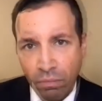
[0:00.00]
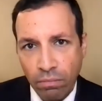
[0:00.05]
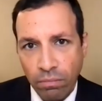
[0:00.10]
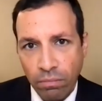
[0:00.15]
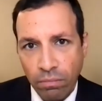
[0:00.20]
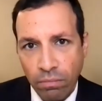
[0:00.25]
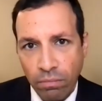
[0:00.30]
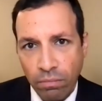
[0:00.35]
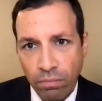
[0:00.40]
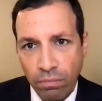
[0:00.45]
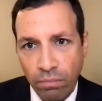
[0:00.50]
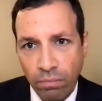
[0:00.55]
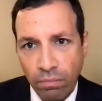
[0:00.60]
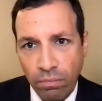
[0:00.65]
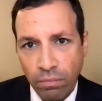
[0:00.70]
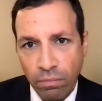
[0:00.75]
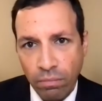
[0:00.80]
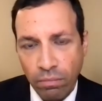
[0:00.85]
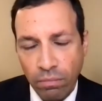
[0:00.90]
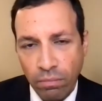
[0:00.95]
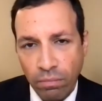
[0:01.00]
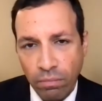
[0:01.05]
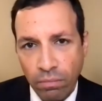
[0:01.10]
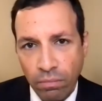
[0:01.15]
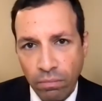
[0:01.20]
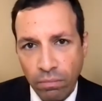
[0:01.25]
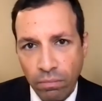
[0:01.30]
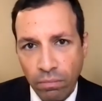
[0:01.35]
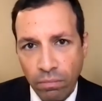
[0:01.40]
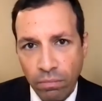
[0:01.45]

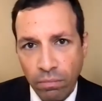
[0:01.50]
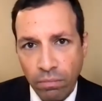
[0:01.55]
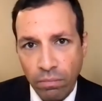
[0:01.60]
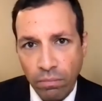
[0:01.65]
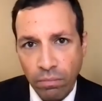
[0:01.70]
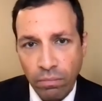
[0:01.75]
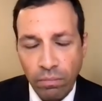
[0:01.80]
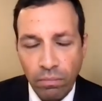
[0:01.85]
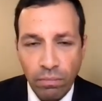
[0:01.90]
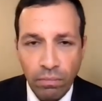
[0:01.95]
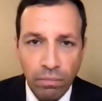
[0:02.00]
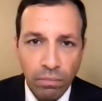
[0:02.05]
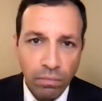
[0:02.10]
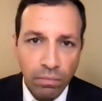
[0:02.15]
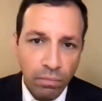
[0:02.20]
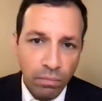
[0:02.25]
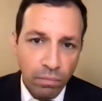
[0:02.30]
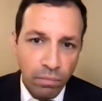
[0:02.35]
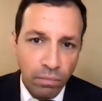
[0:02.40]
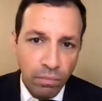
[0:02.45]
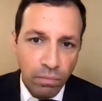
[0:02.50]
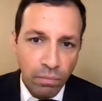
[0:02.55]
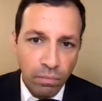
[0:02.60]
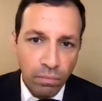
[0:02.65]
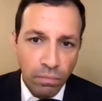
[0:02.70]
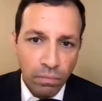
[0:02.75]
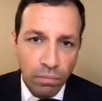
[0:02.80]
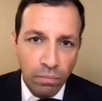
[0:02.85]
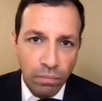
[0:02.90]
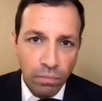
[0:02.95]

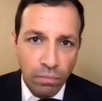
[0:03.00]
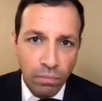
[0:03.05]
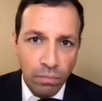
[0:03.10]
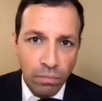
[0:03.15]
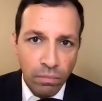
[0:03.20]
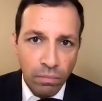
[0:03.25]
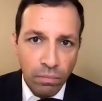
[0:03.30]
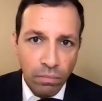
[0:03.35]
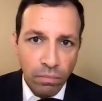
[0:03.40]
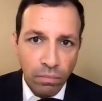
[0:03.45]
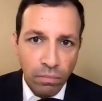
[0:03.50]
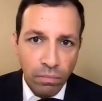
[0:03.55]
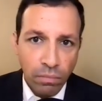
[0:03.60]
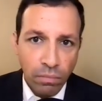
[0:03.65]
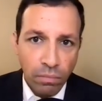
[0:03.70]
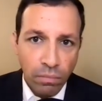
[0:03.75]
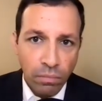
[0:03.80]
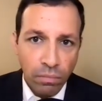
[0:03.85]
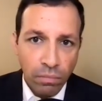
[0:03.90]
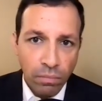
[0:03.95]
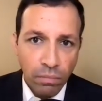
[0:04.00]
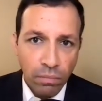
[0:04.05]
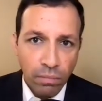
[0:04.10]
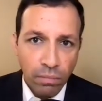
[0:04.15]
(not speaking)